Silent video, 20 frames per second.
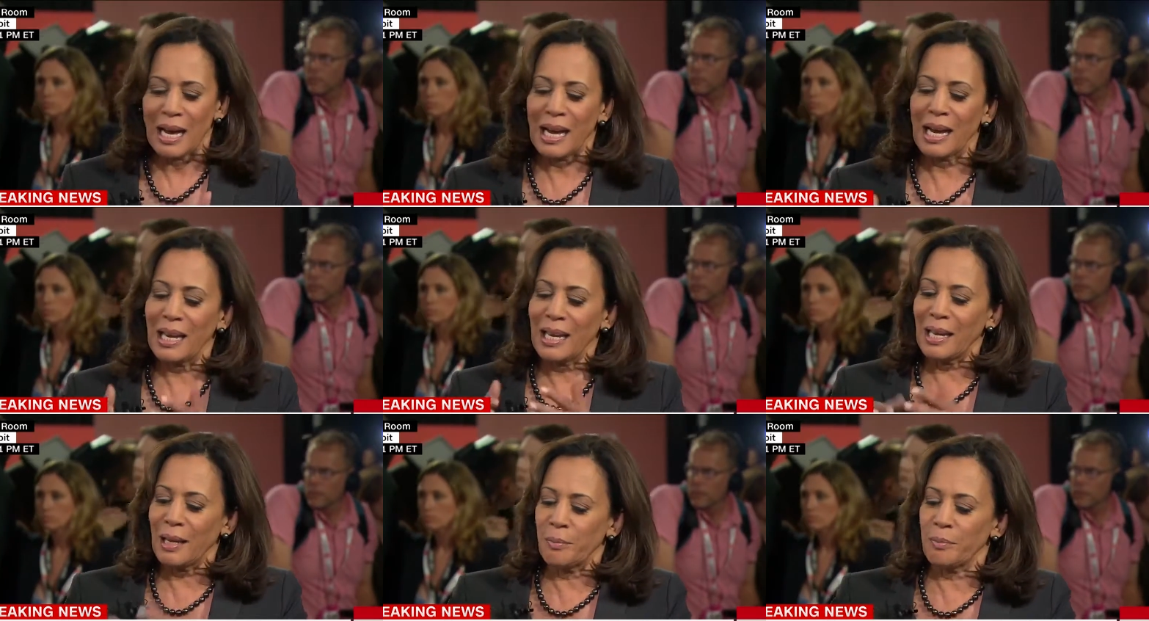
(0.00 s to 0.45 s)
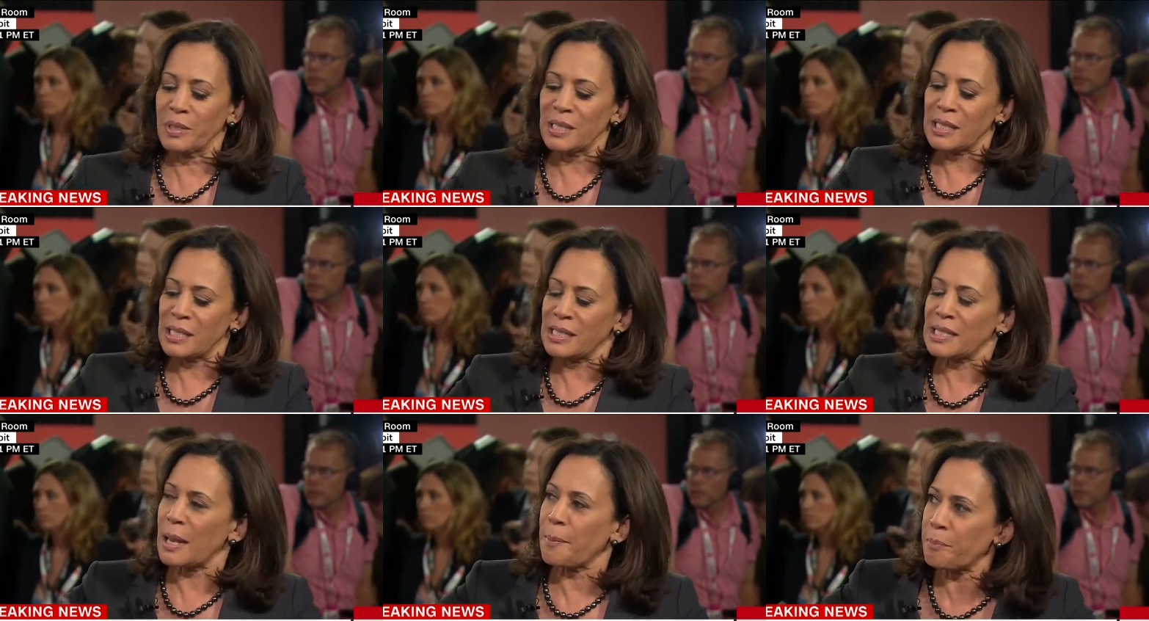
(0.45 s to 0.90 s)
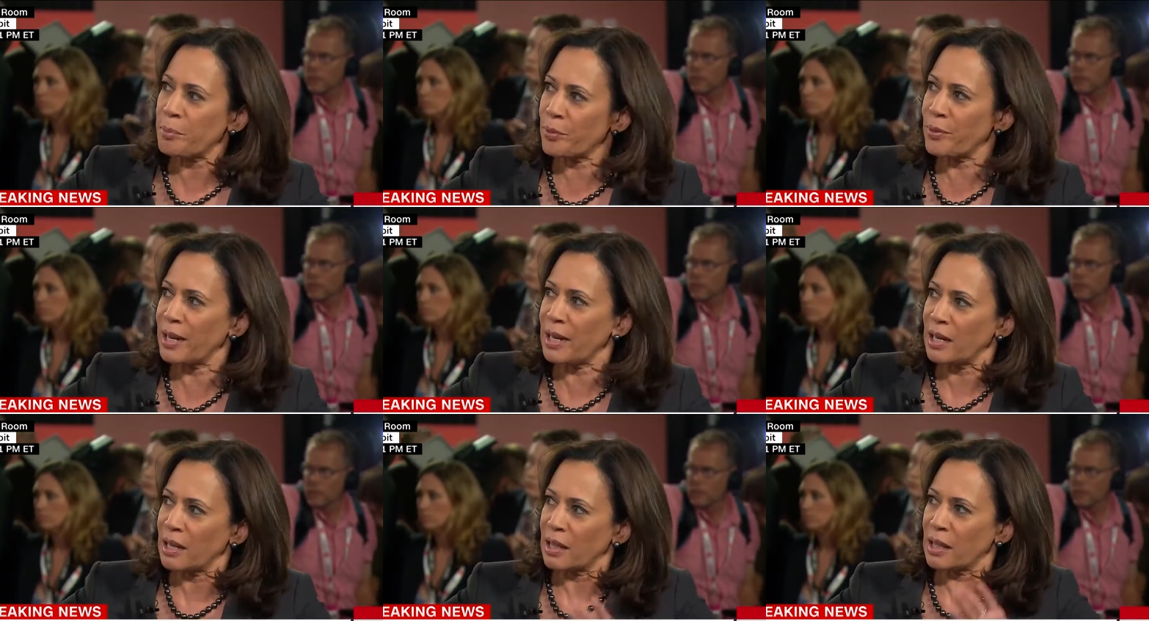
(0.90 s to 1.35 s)
Speaker 1: I am
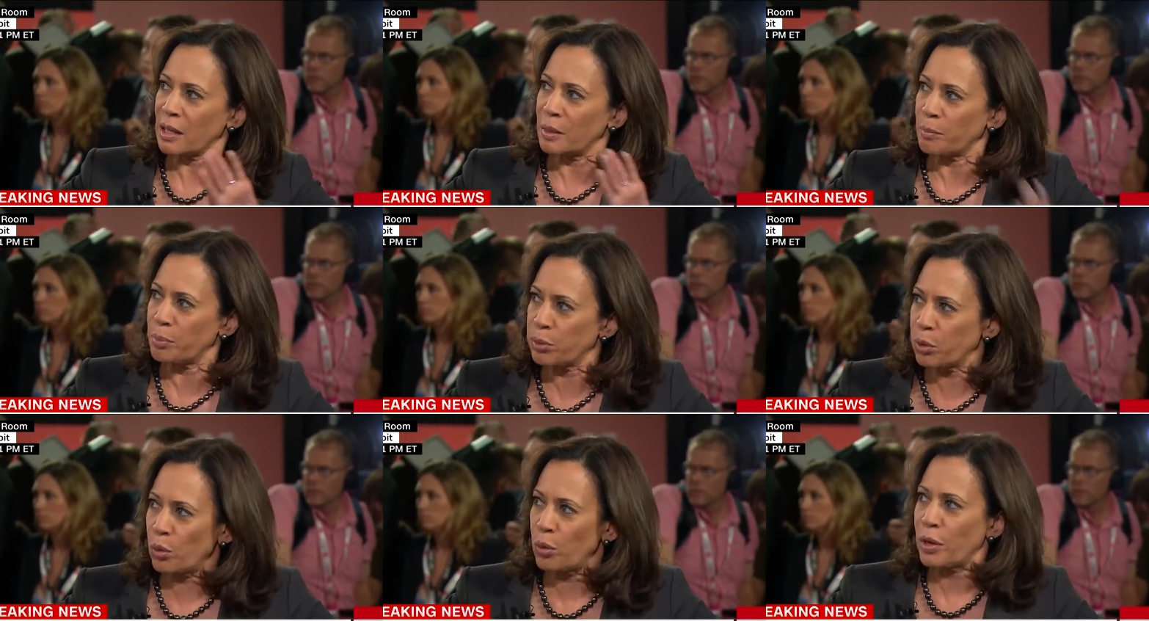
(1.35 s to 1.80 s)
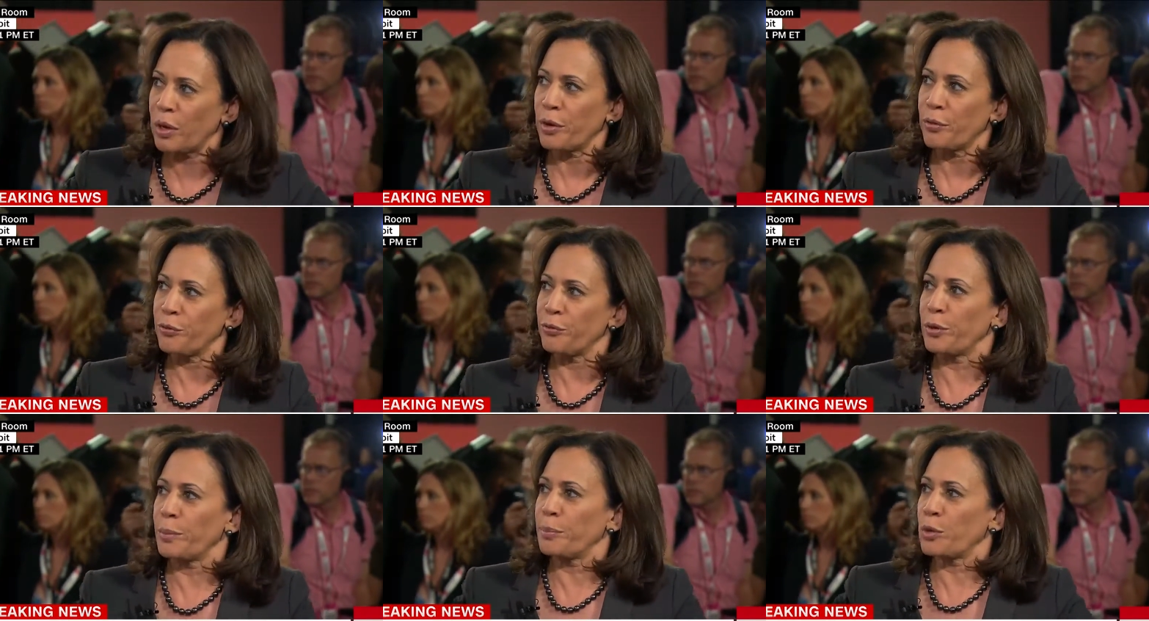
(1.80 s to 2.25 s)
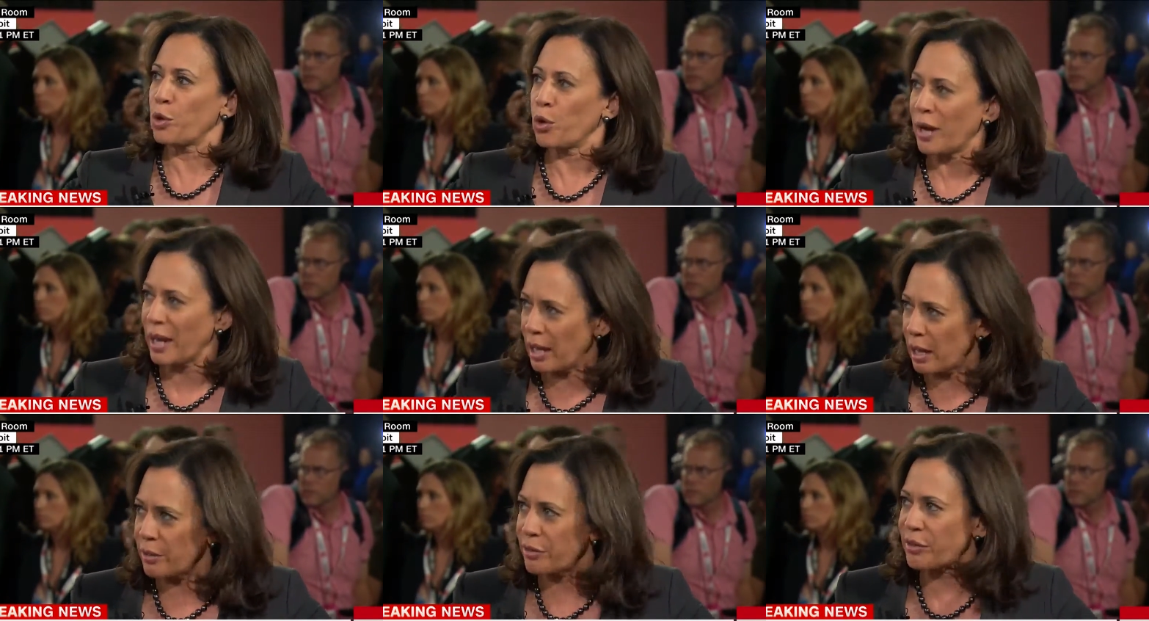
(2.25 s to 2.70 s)
separating the employer from
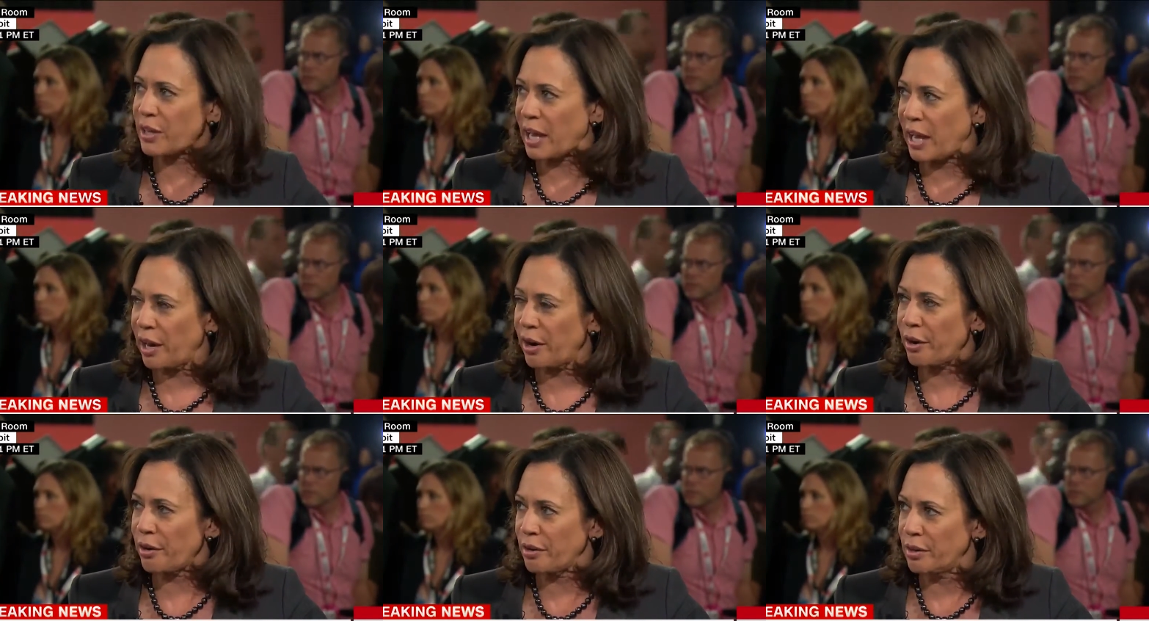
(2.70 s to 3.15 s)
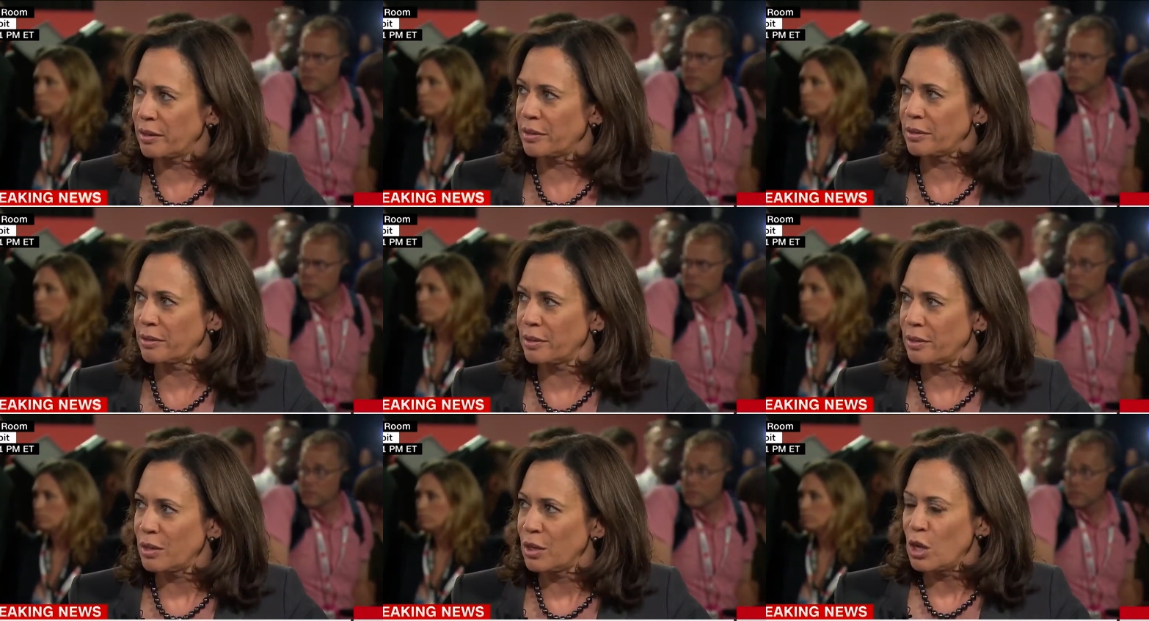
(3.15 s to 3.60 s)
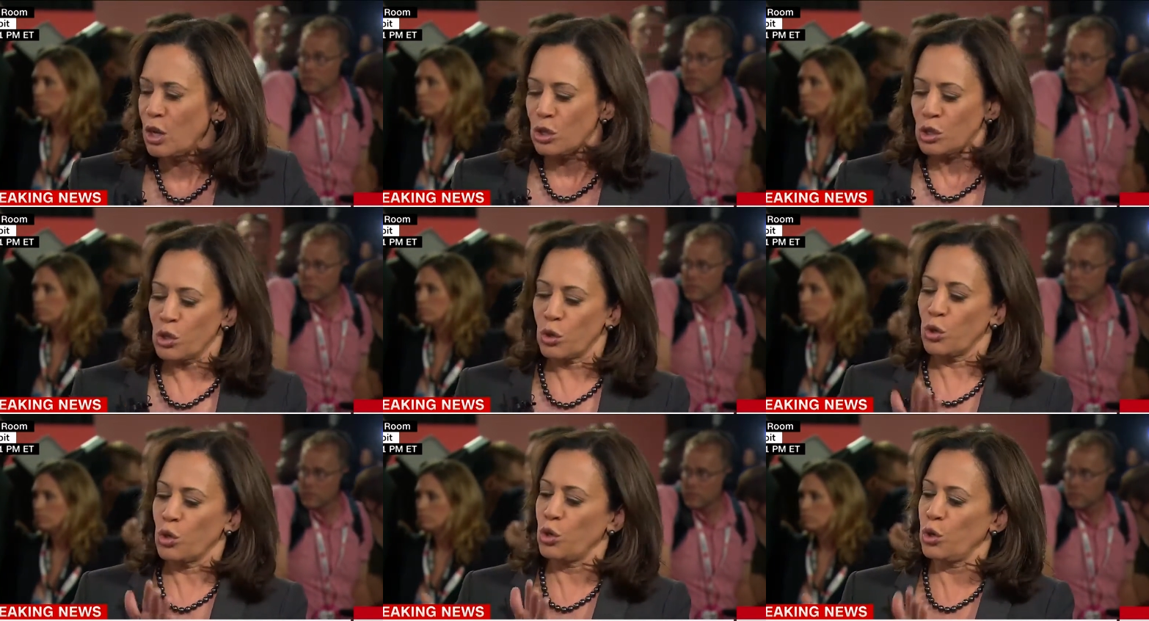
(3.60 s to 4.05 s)
your health care.
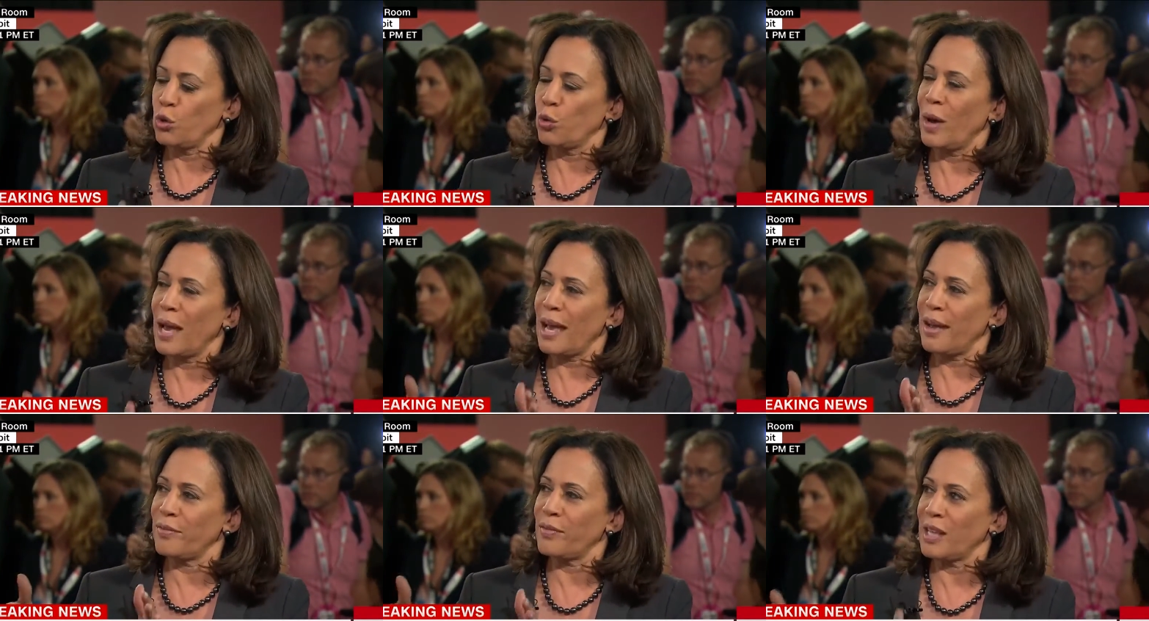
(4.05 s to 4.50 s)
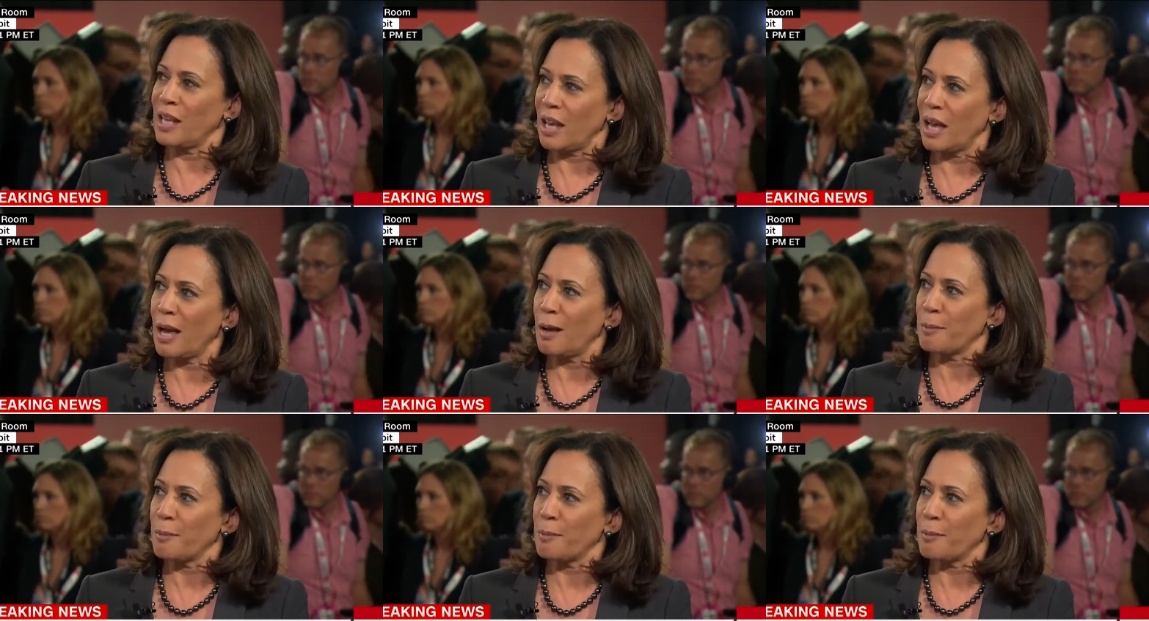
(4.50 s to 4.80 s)
So you have the